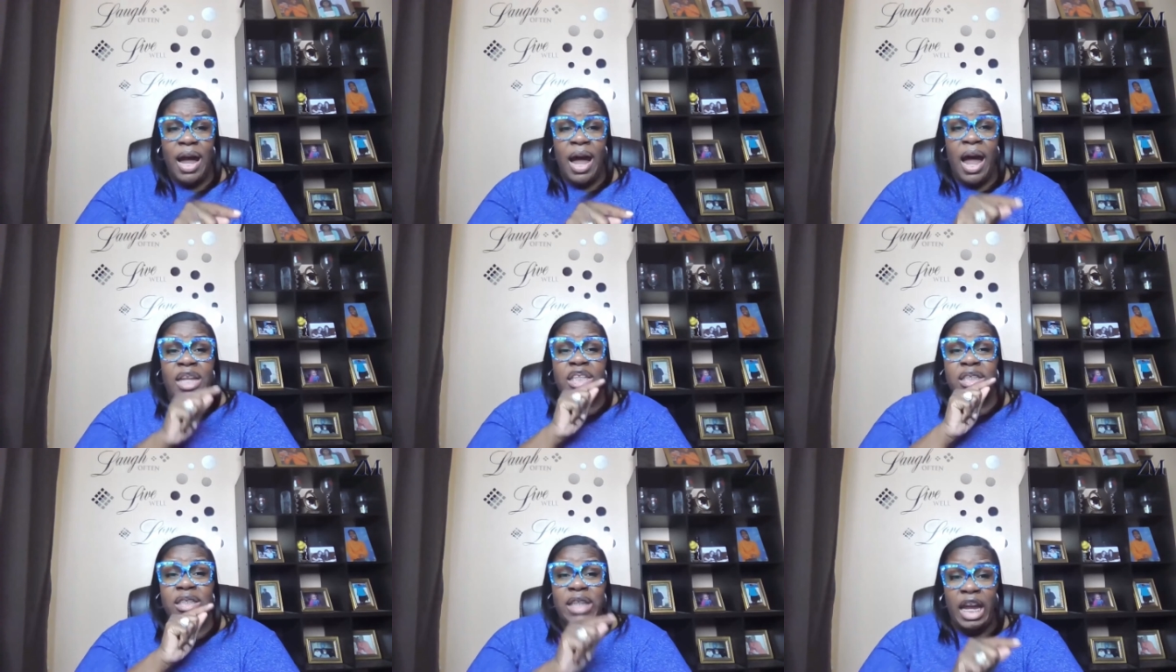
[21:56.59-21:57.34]
God
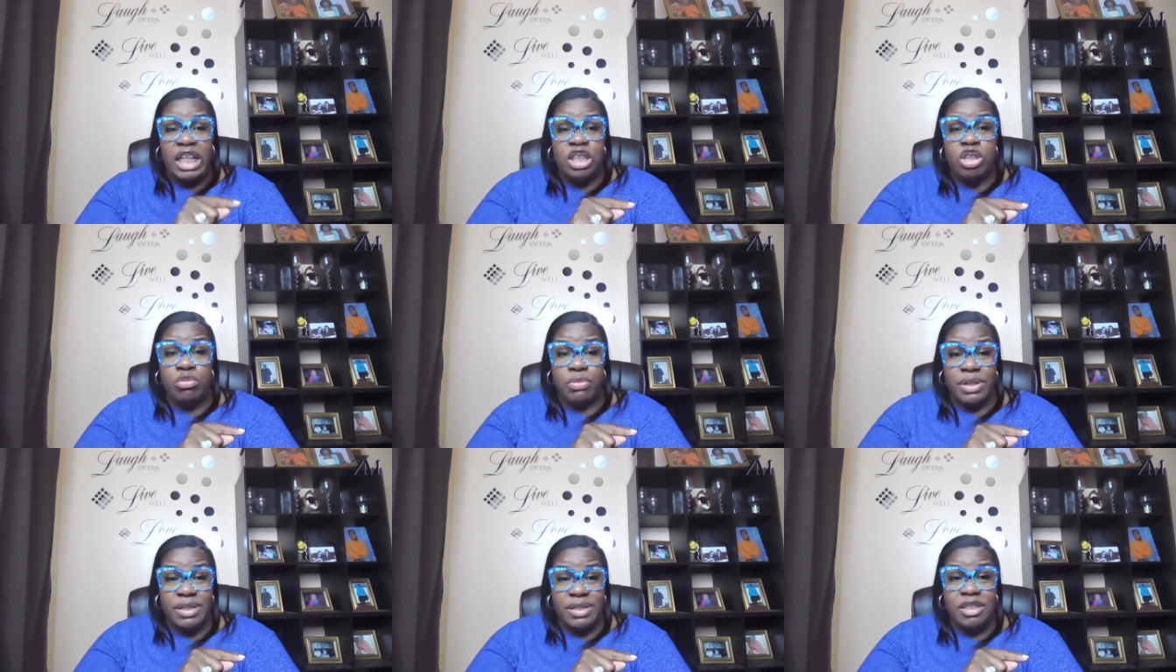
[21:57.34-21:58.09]
is
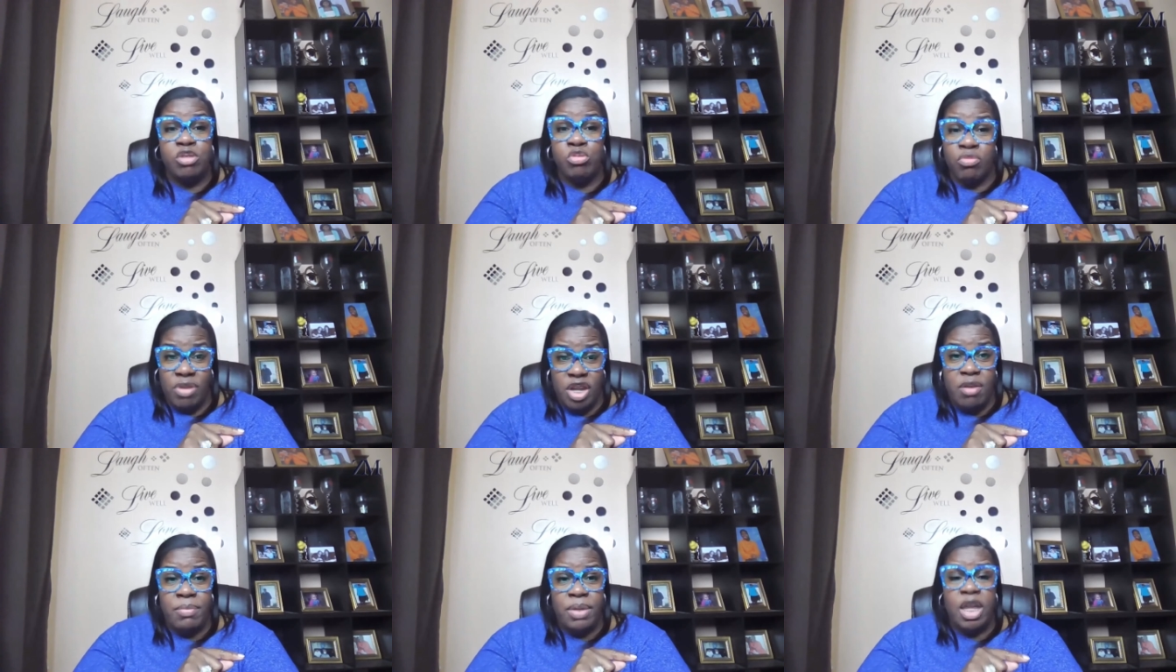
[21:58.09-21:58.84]
dangerous. Do you
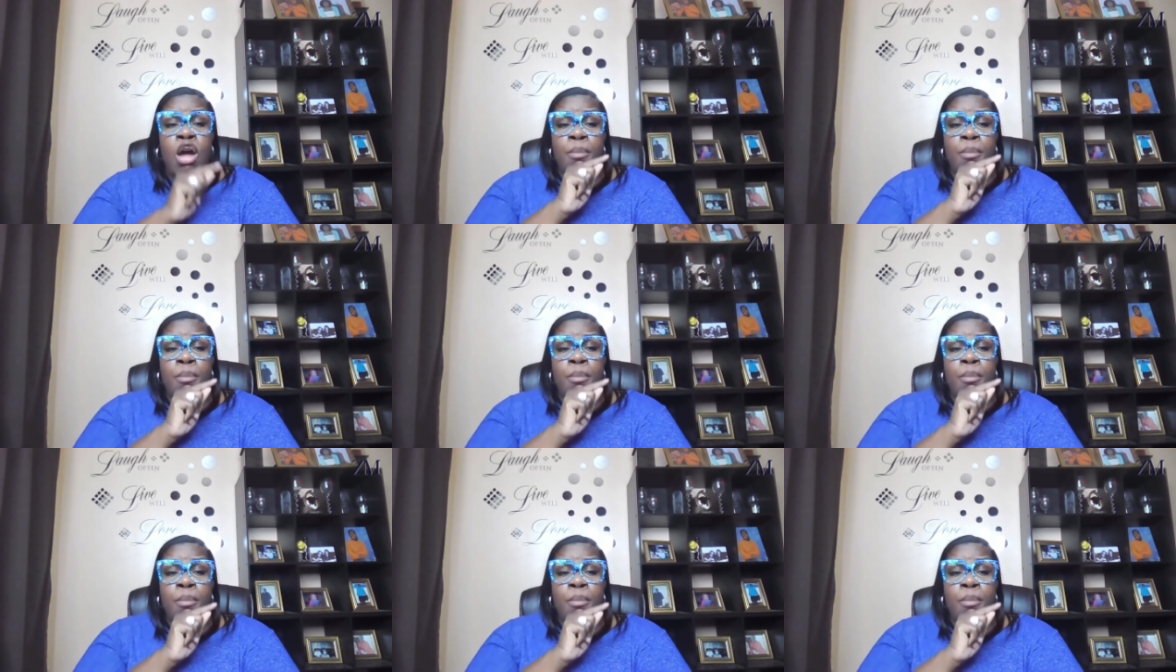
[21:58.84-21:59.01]
hear me?